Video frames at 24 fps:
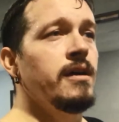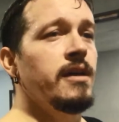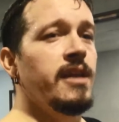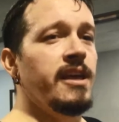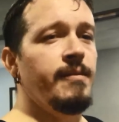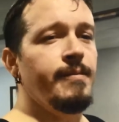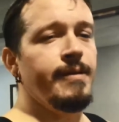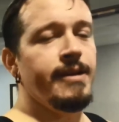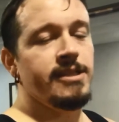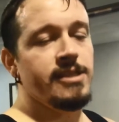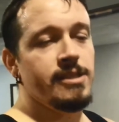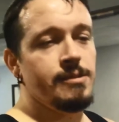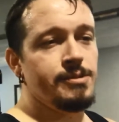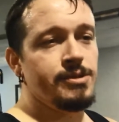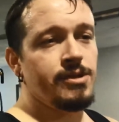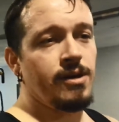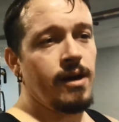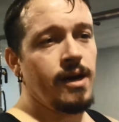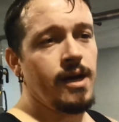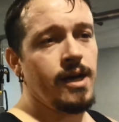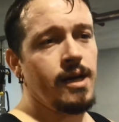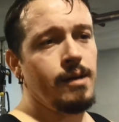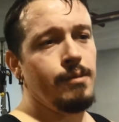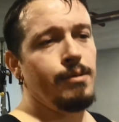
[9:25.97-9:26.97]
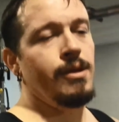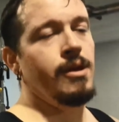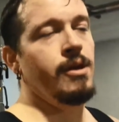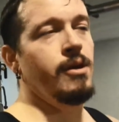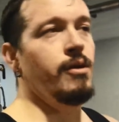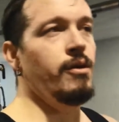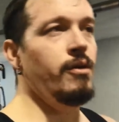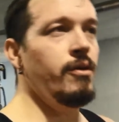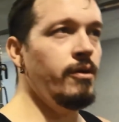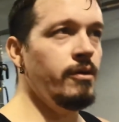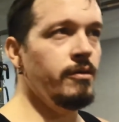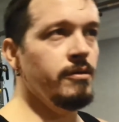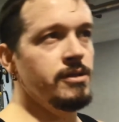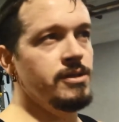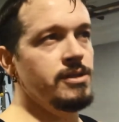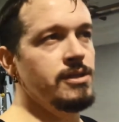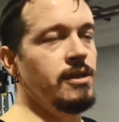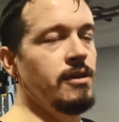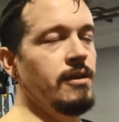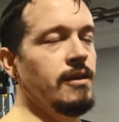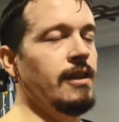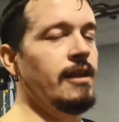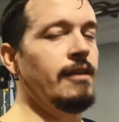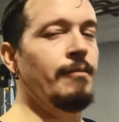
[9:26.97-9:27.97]
Give me a subscribe. I'm
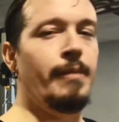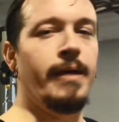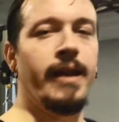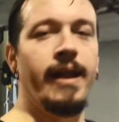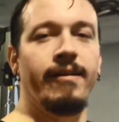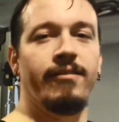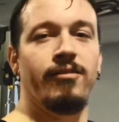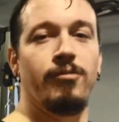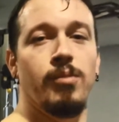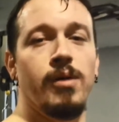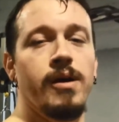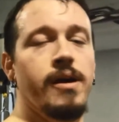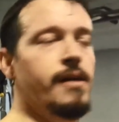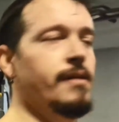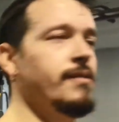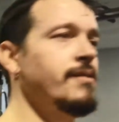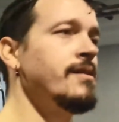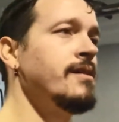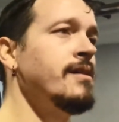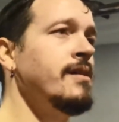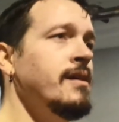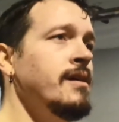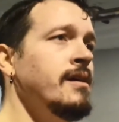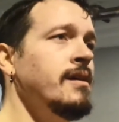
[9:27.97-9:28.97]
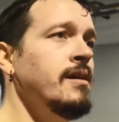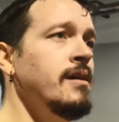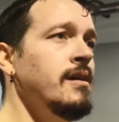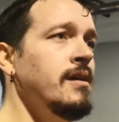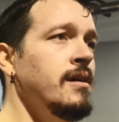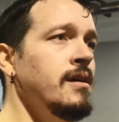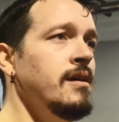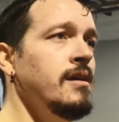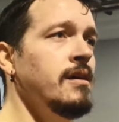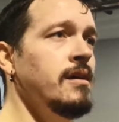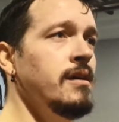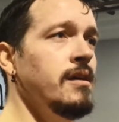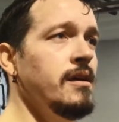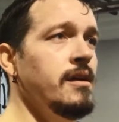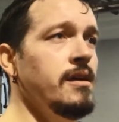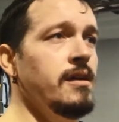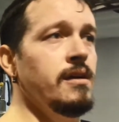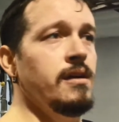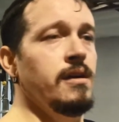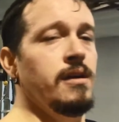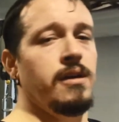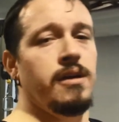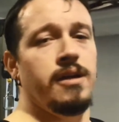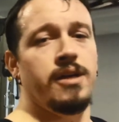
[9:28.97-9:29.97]
still a little bit out of breath.
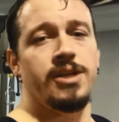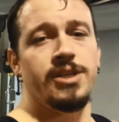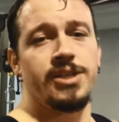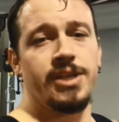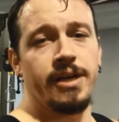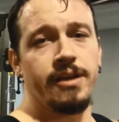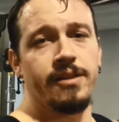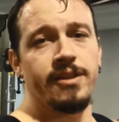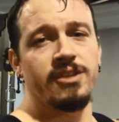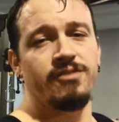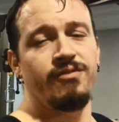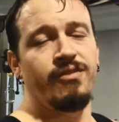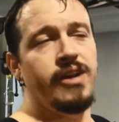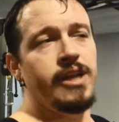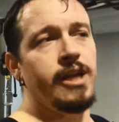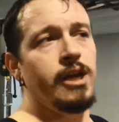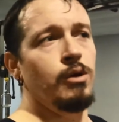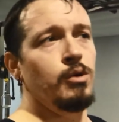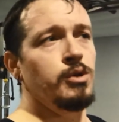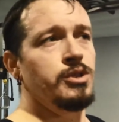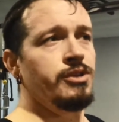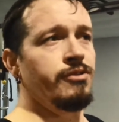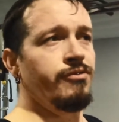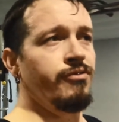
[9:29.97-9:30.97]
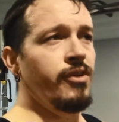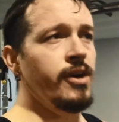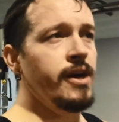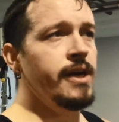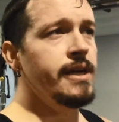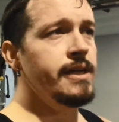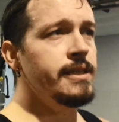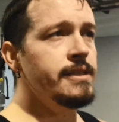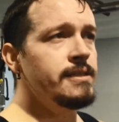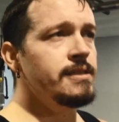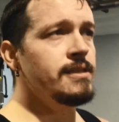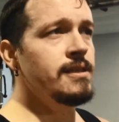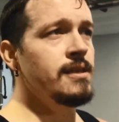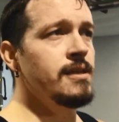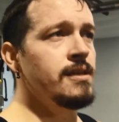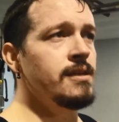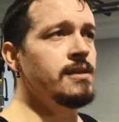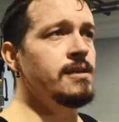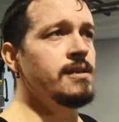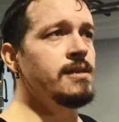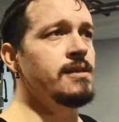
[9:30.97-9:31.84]
Share this video with your friends,